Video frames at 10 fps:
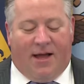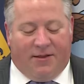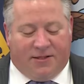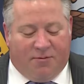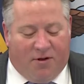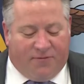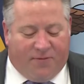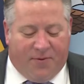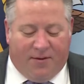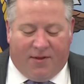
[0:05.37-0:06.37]
on this month for
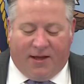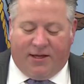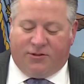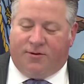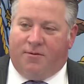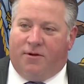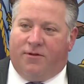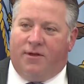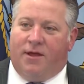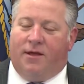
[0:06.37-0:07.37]
being Black History
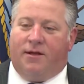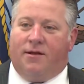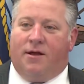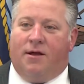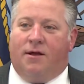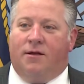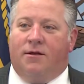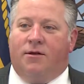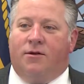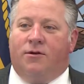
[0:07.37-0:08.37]
Month and
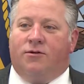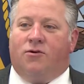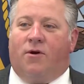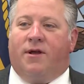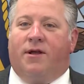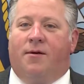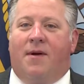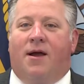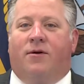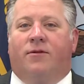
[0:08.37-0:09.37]
talking
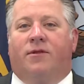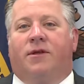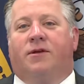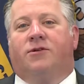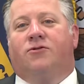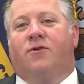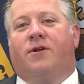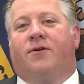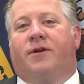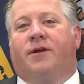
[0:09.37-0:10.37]
about the
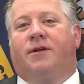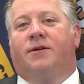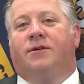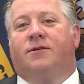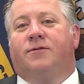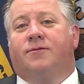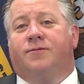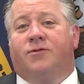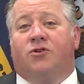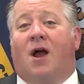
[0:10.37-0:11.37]
extraordinary
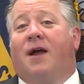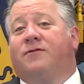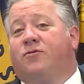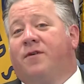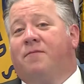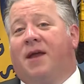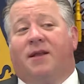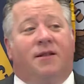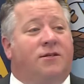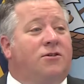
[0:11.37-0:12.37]
strides we've
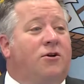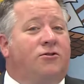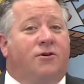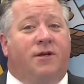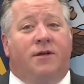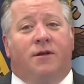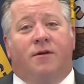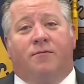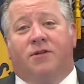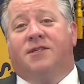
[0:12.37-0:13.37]
made in this country,
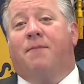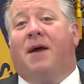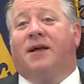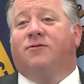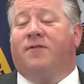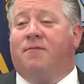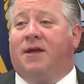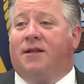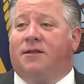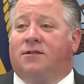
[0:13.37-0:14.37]
but setbacks we've
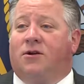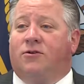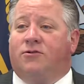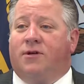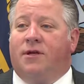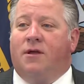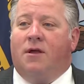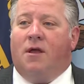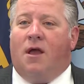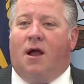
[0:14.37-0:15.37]
made in this country,
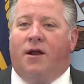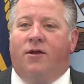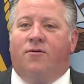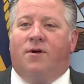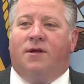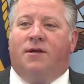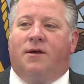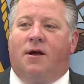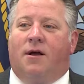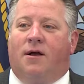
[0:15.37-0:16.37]
I do want
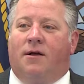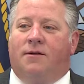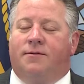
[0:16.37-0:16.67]
to,